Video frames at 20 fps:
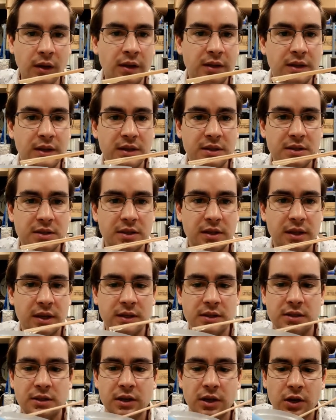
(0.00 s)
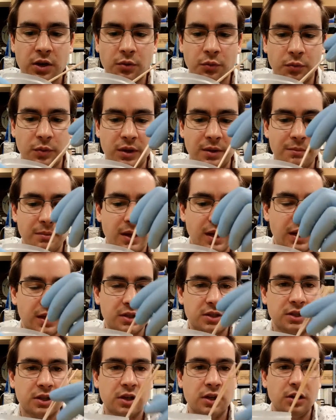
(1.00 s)
And into this, we
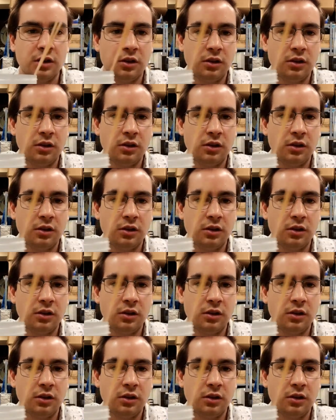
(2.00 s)
mix